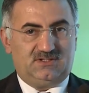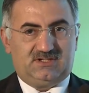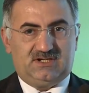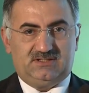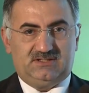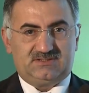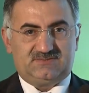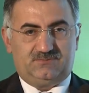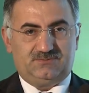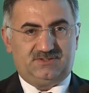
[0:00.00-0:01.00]
colleagues
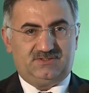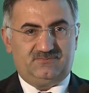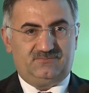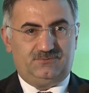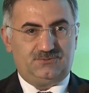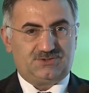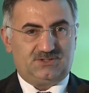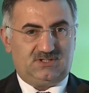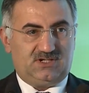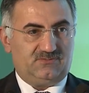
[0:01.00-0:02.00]
for the
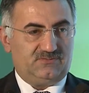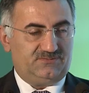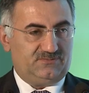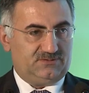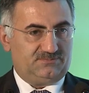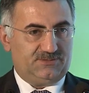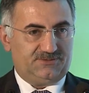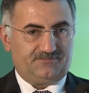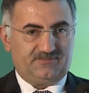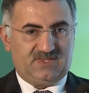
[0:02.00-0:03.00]
future our development.
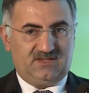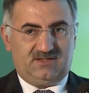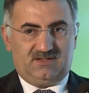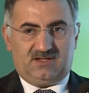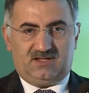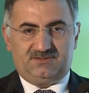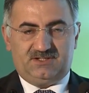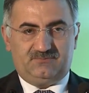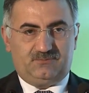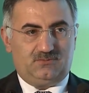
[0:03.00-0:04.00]
And
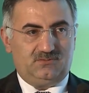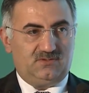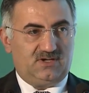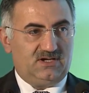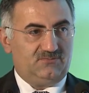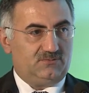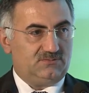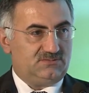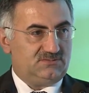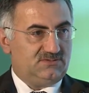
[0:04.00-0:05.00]
therefore, I
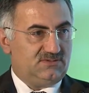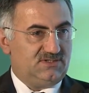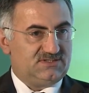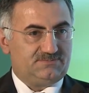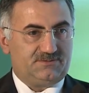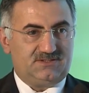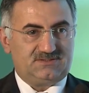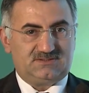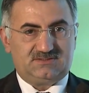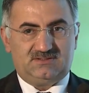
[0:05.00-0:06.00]
want to
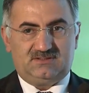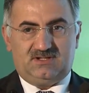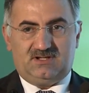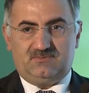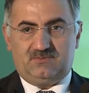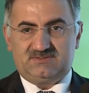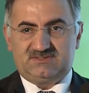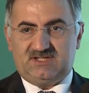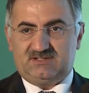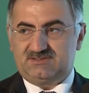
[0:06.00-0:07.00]
express our
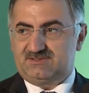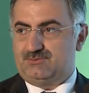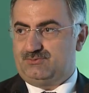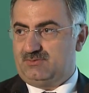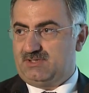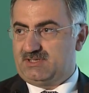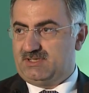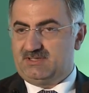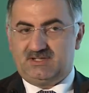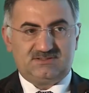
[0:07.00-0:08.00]
thanks to
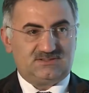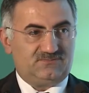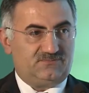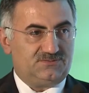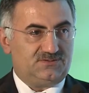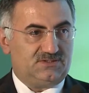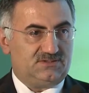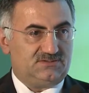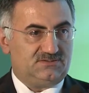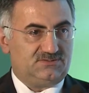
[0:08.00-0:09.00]
organizer for
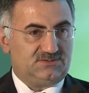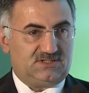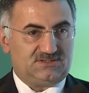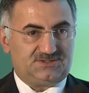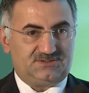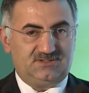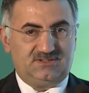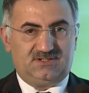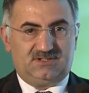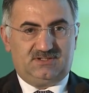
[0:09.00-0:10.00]
such
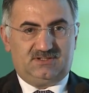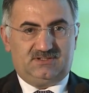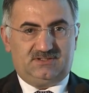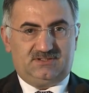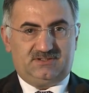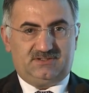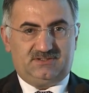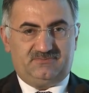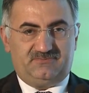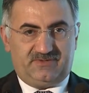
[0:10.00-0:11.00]

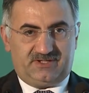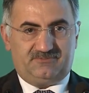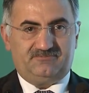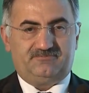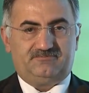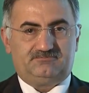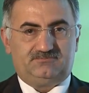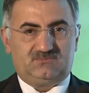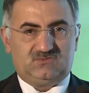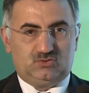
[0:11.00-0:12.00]
very
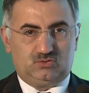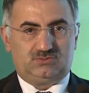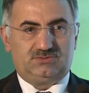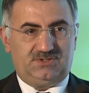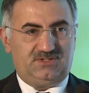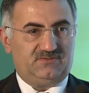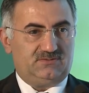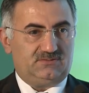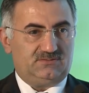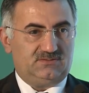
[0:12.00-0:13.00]
good
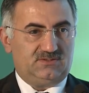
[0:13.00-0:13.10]
event.